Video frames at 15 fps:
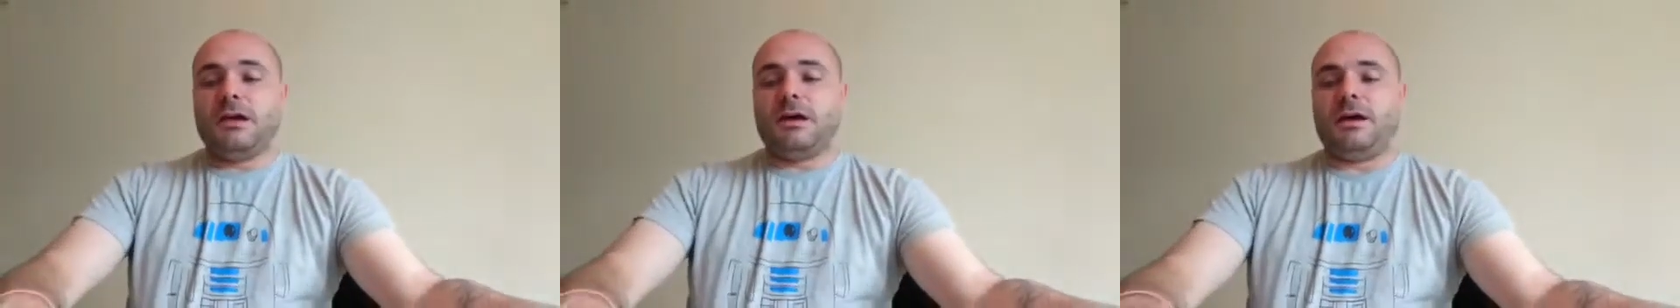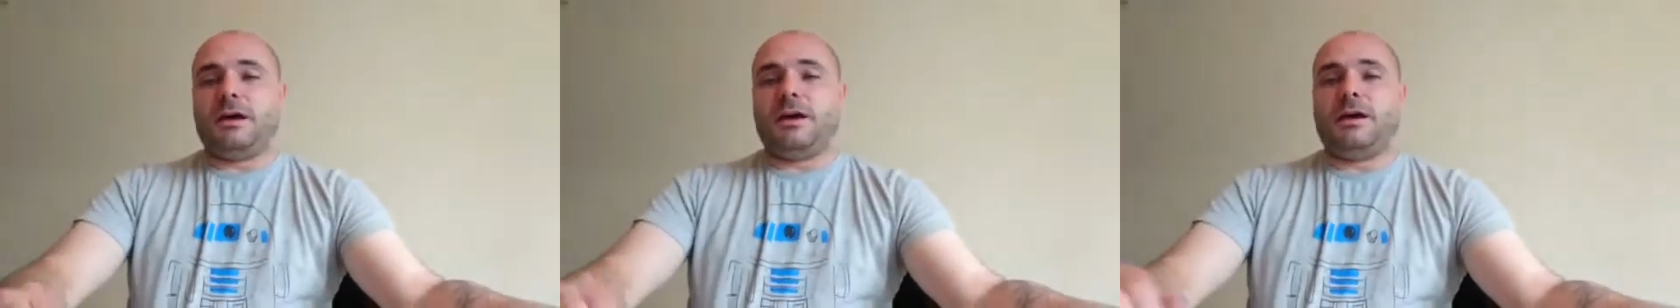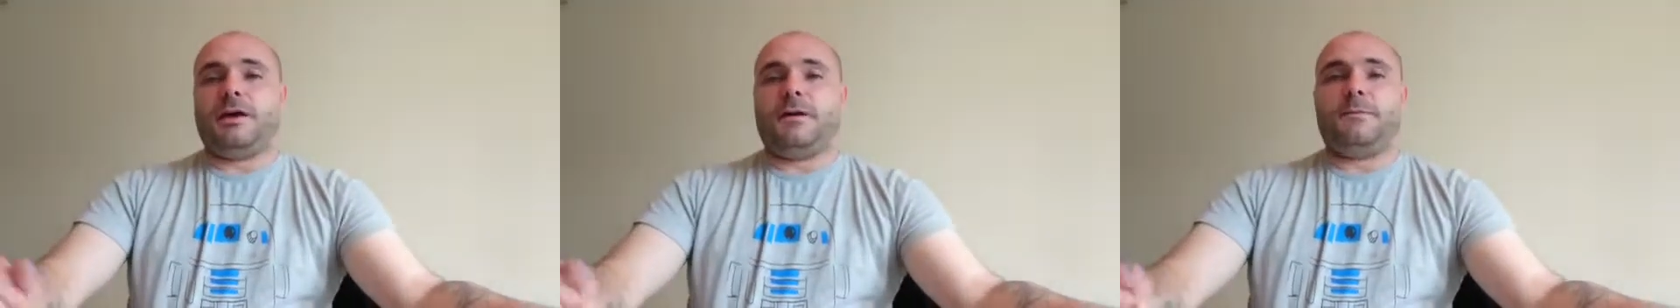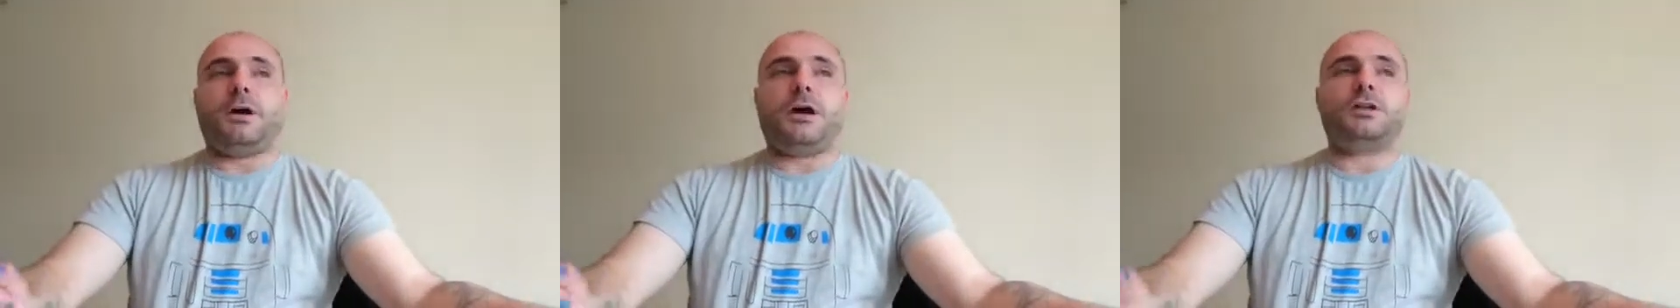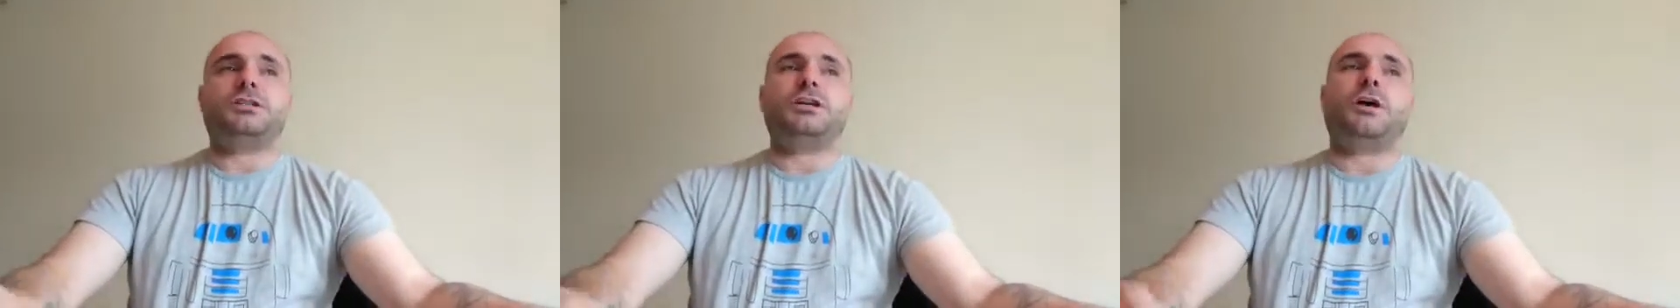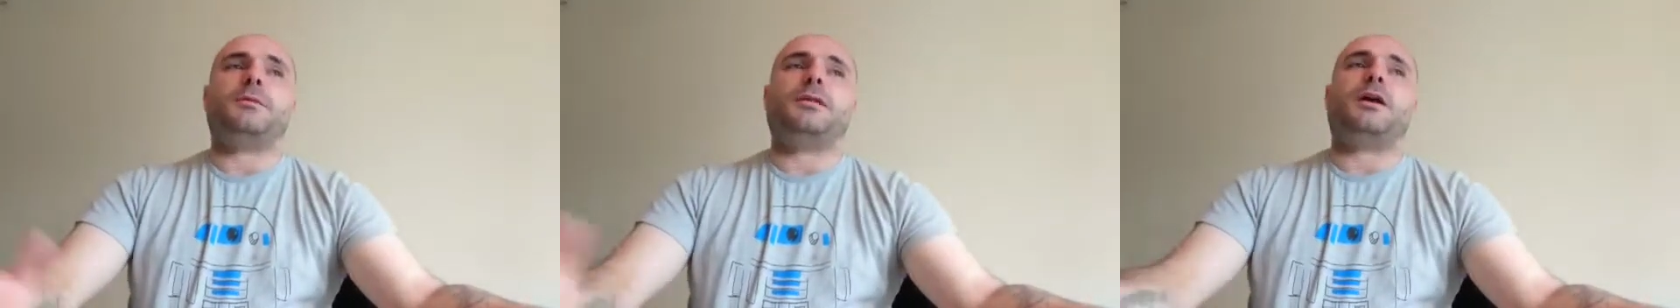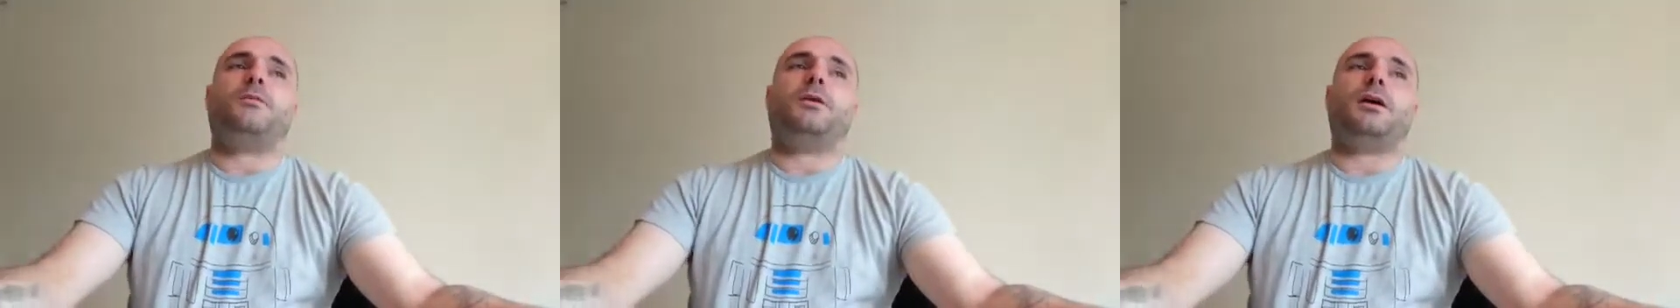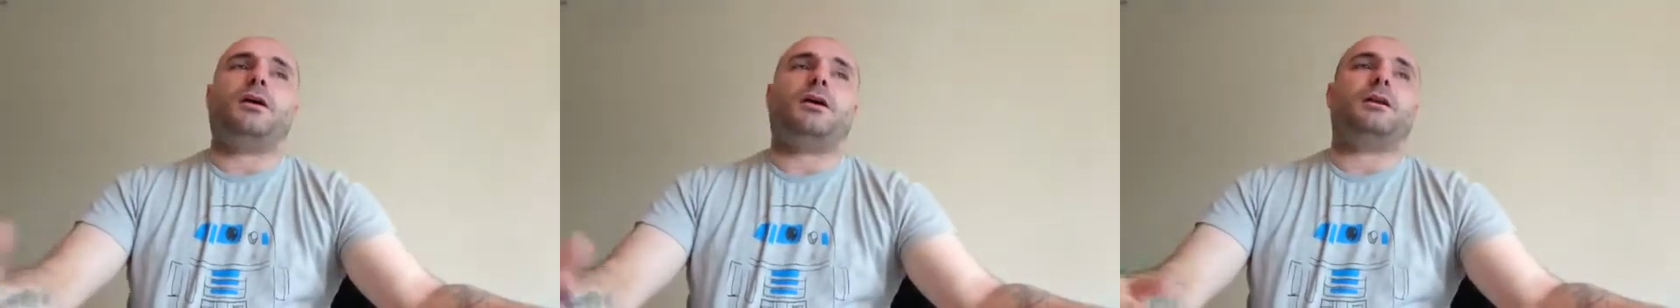On top of that,
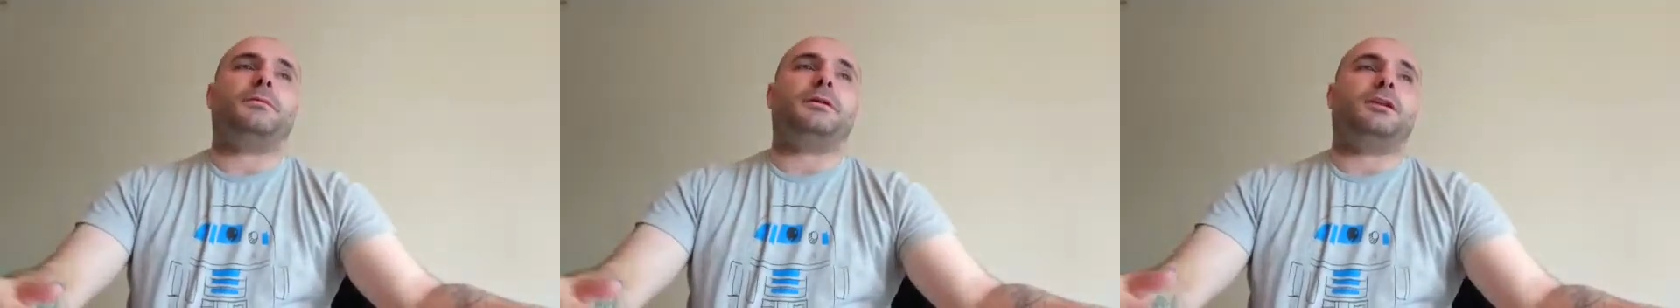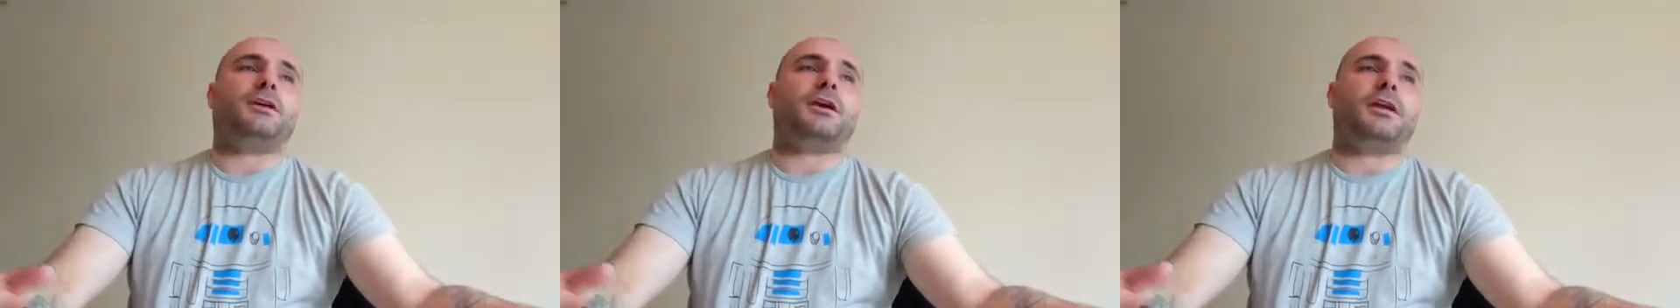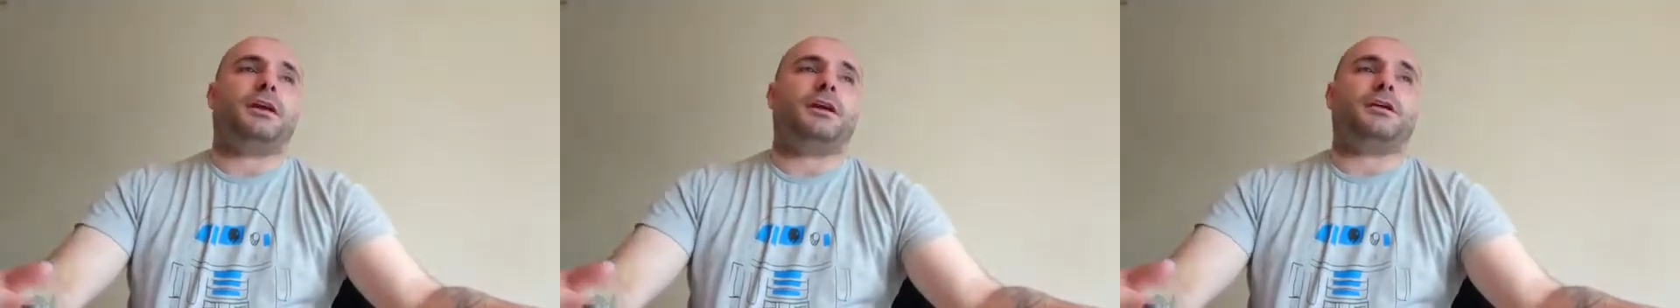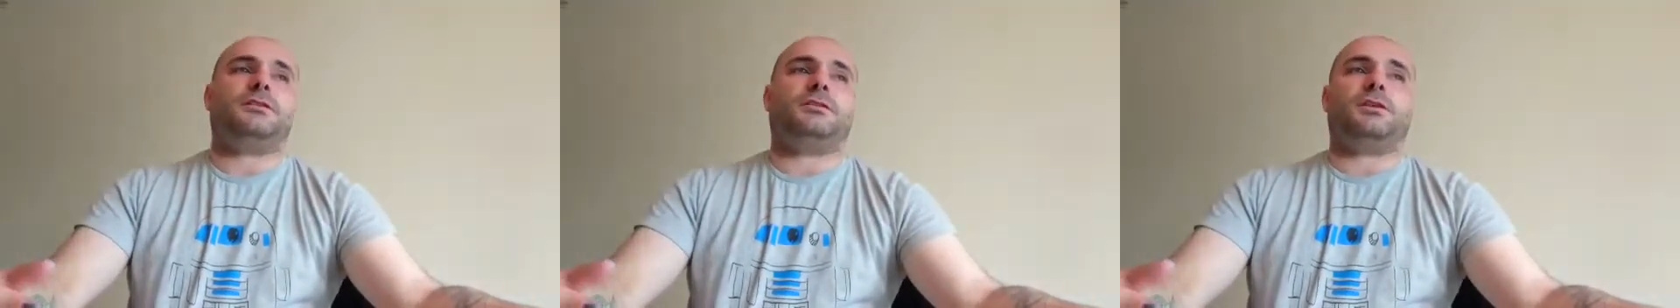we are going to be looking at